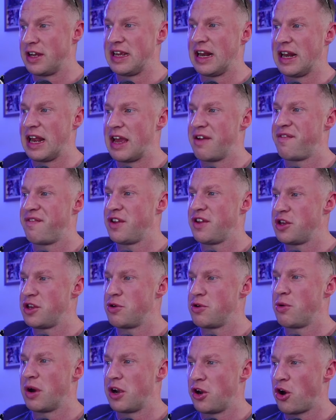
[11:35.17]
if you are
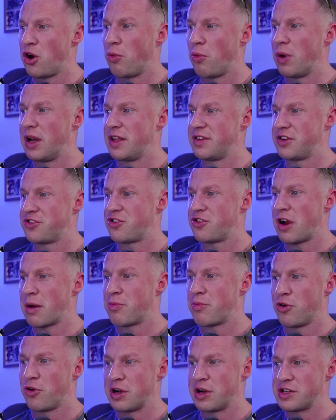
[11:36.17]
not willing to track
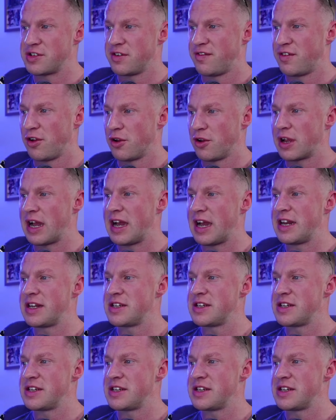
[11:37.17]
progress or follow guidance,